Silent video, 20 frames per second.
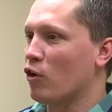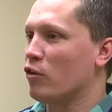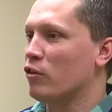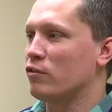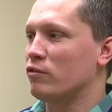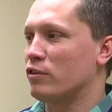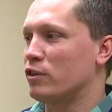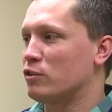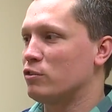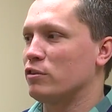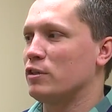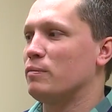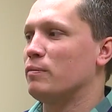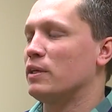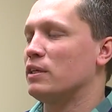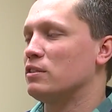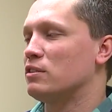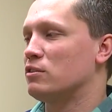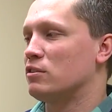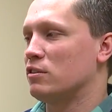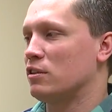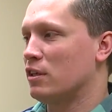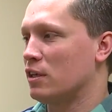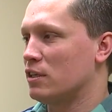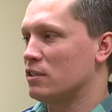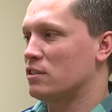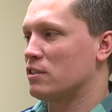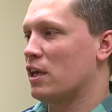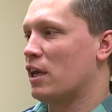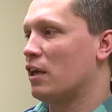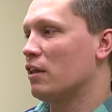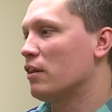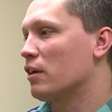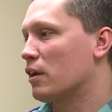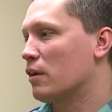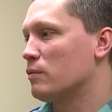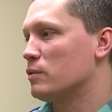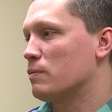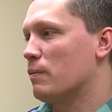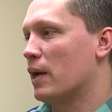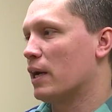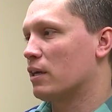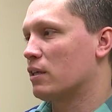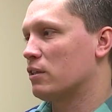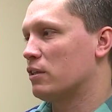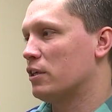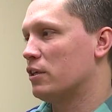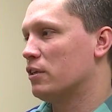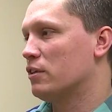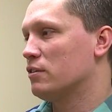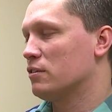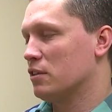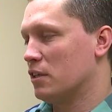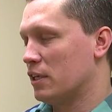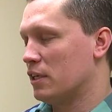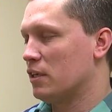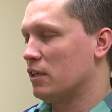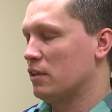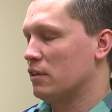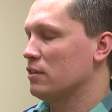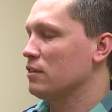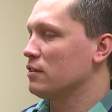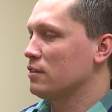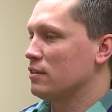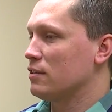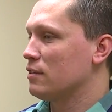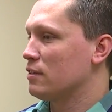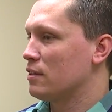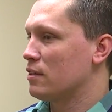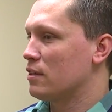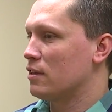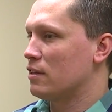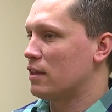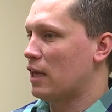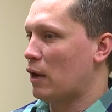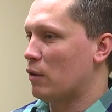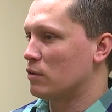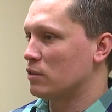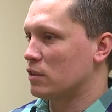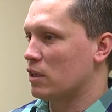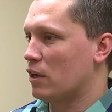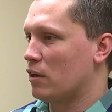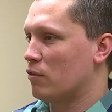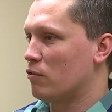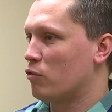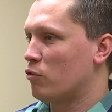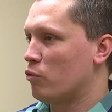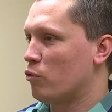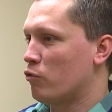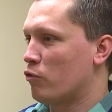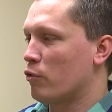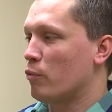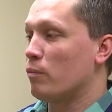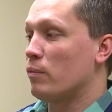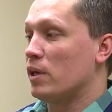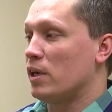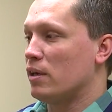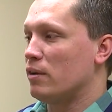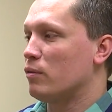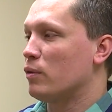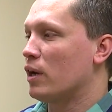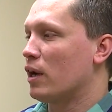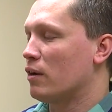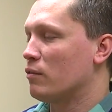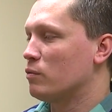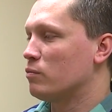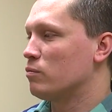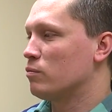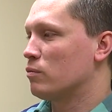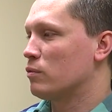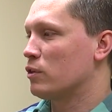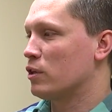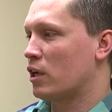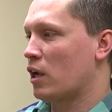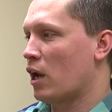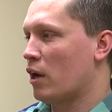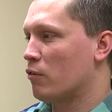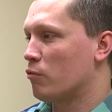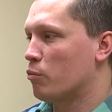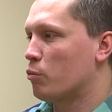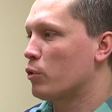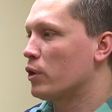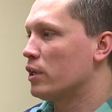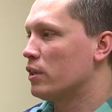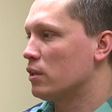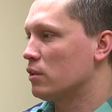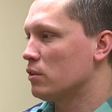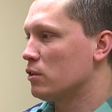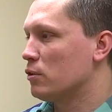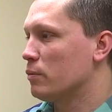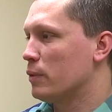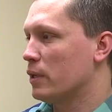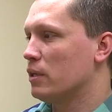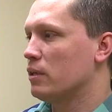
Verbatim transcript: all of the treatments, you get a scan that comes back clear. Like, that was kind of, for me, when I could kind of breathe a little